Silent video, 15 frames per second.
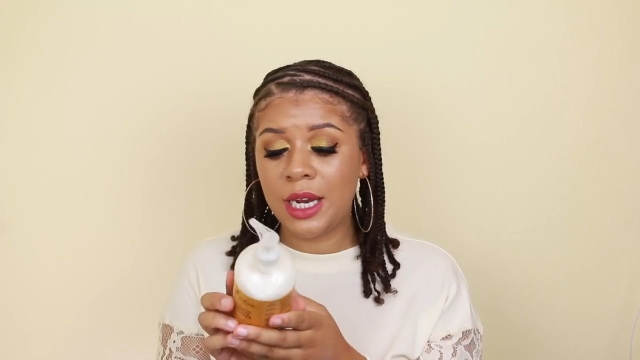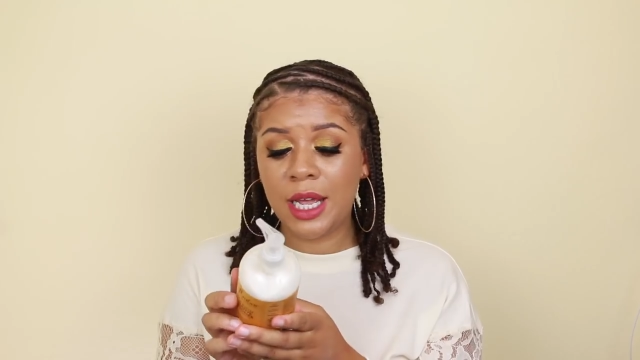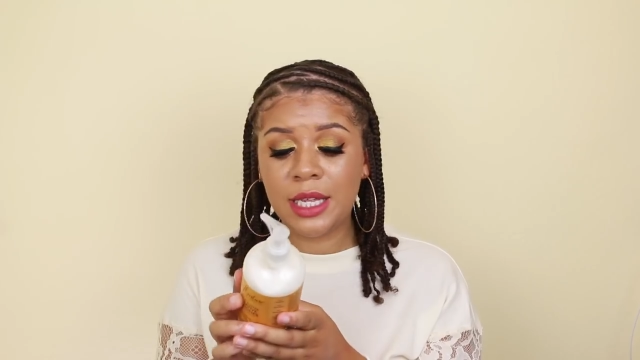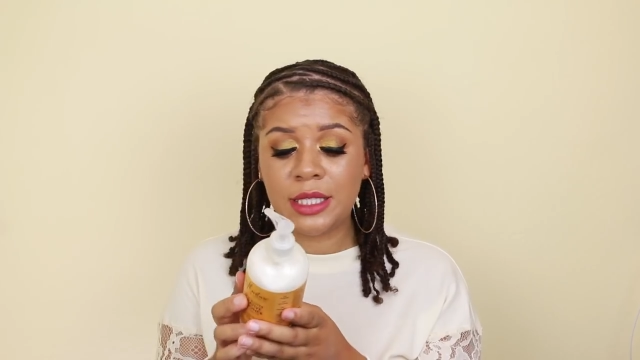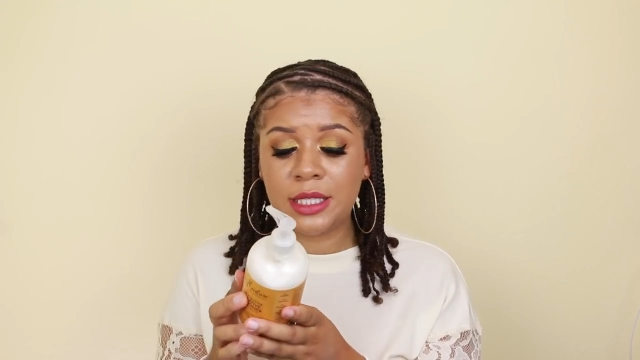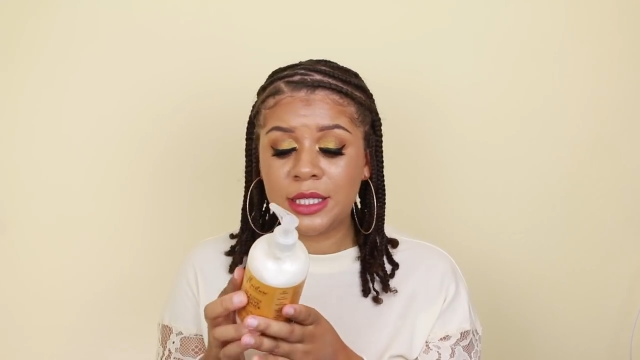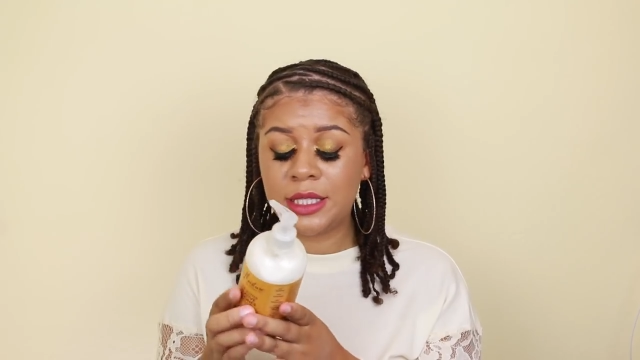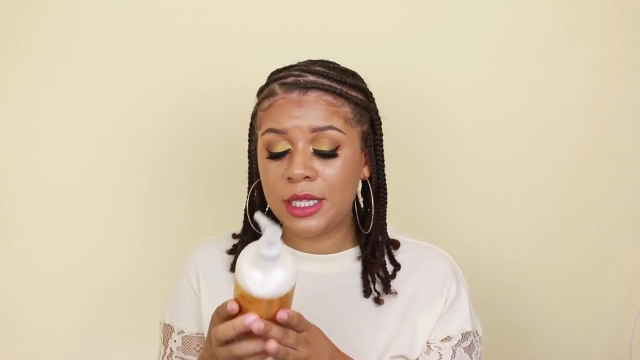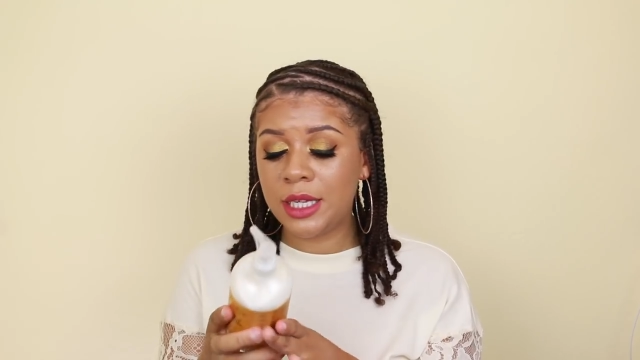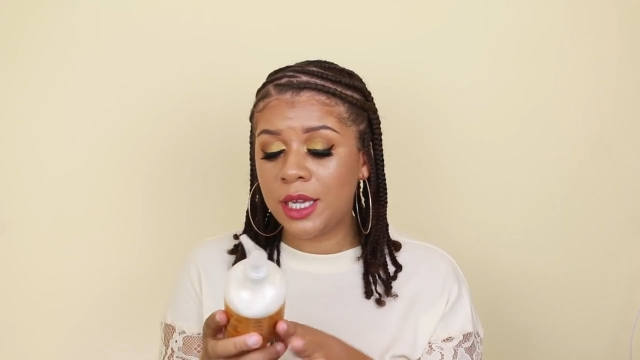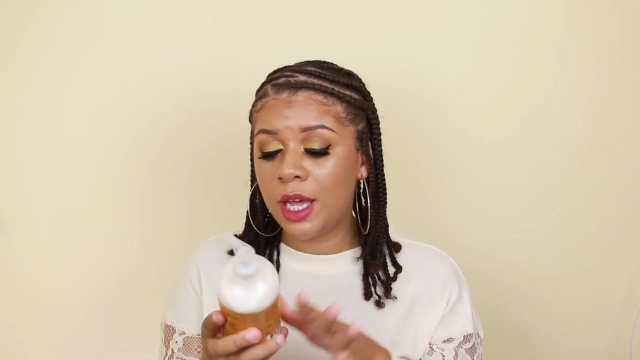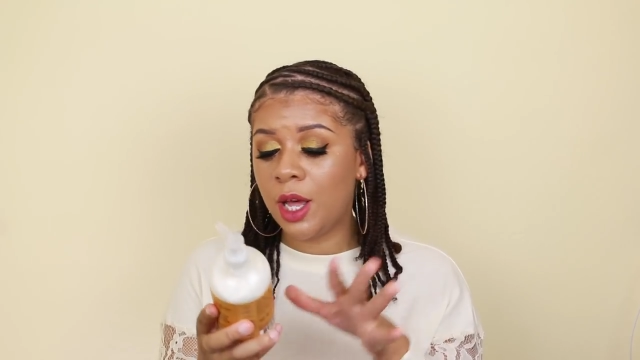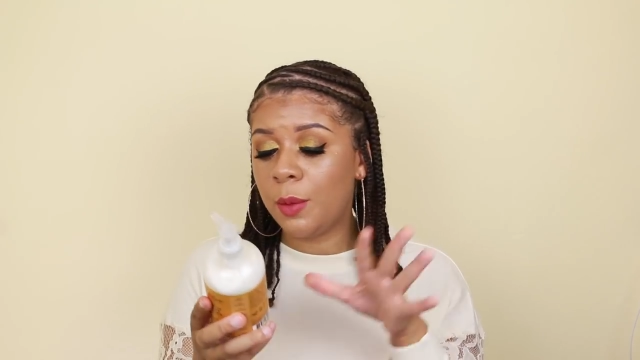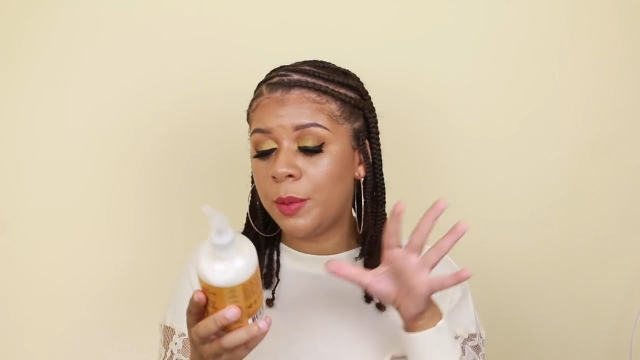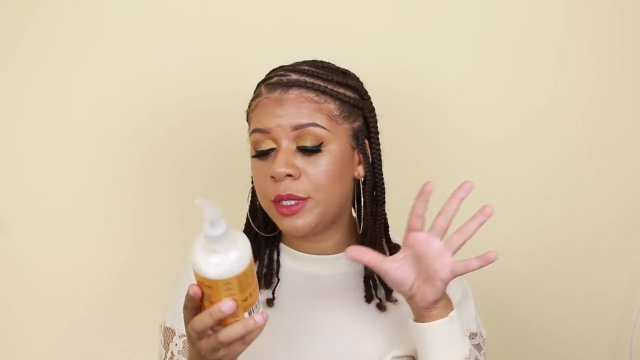It has the sea
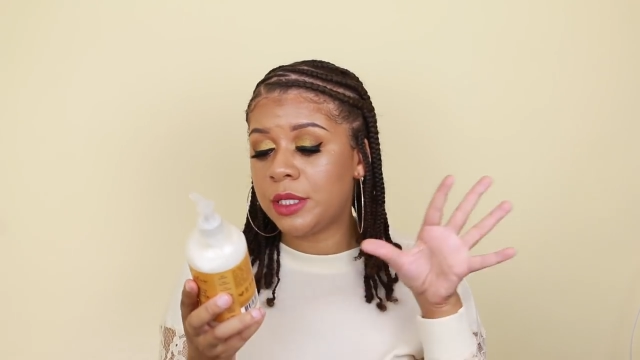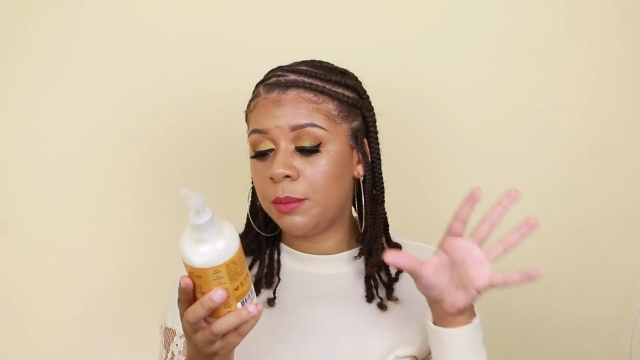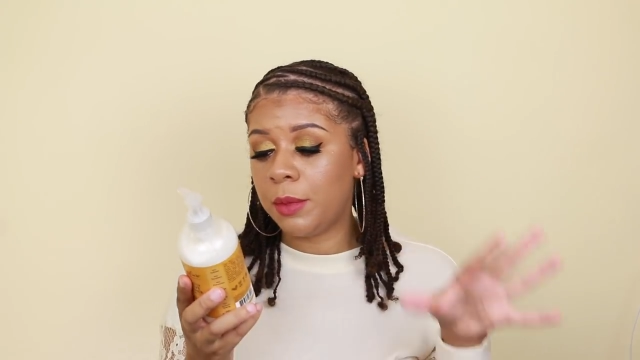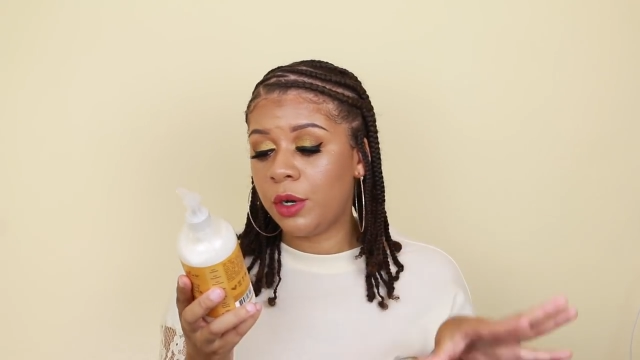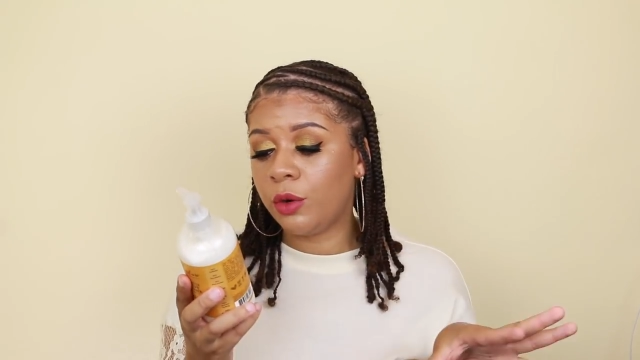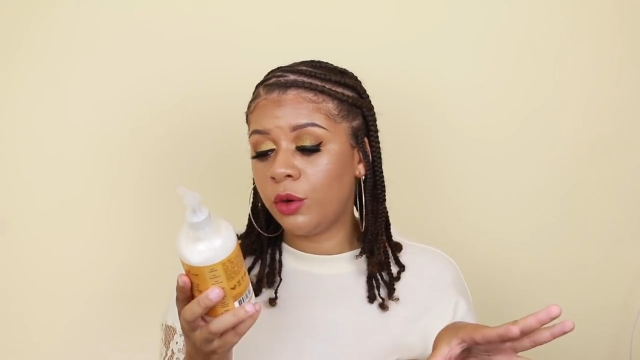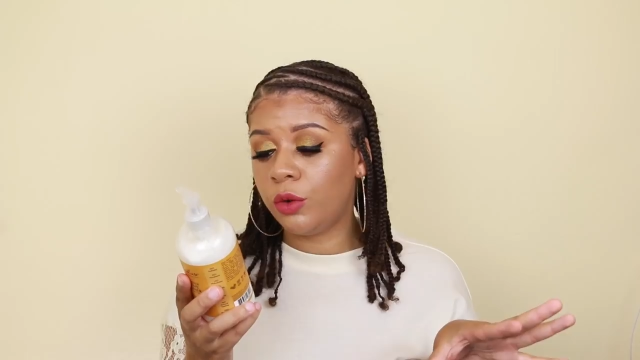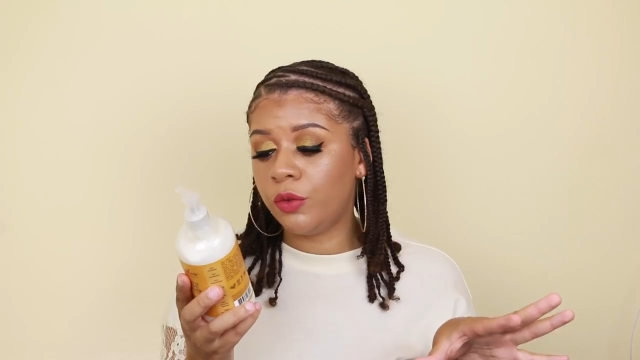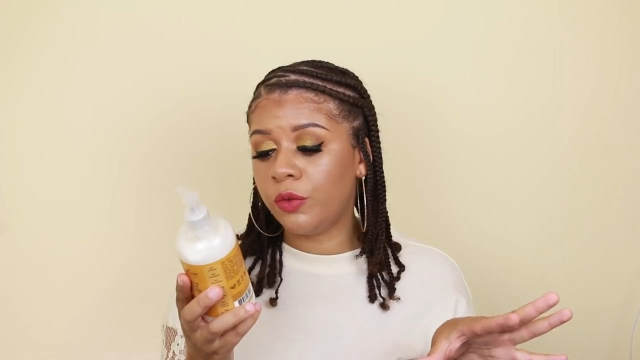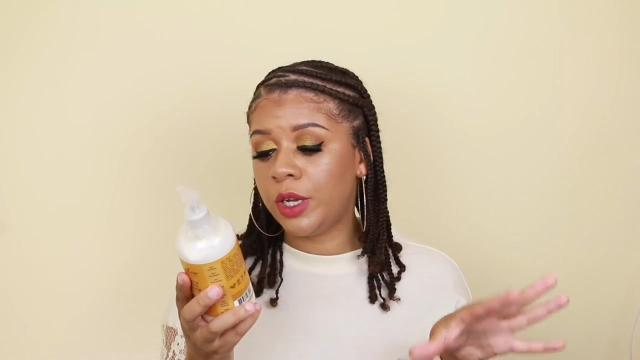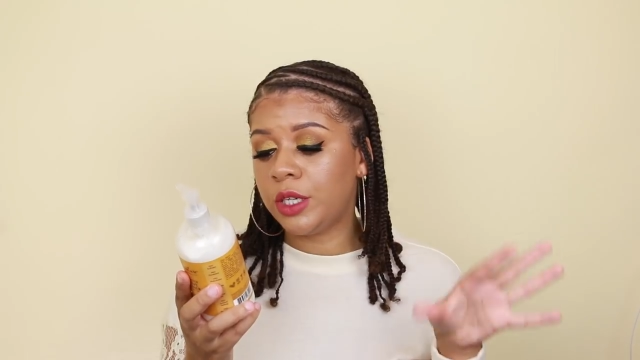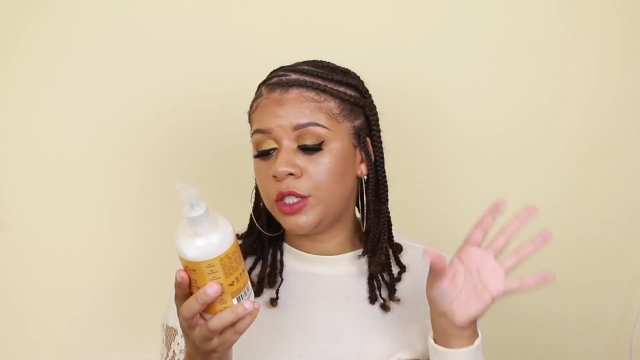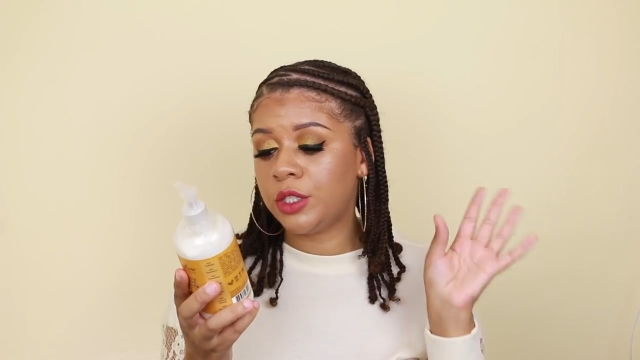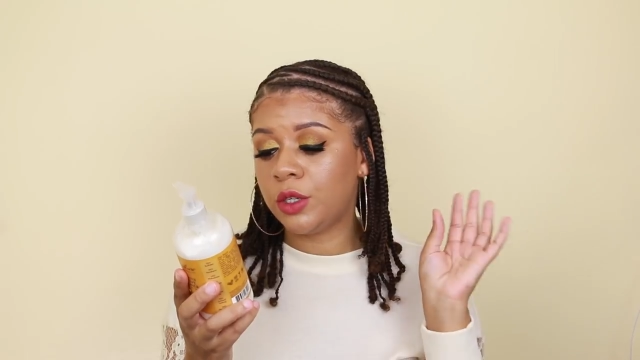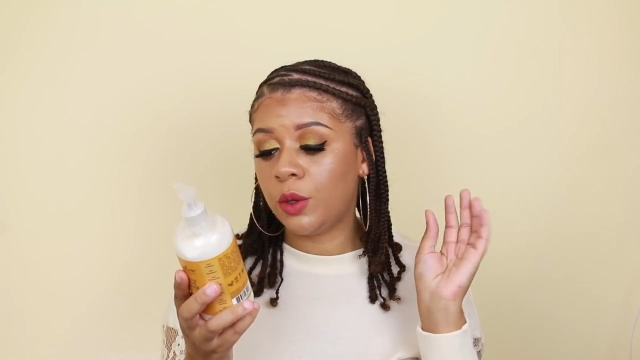kelp, it's mineral rich,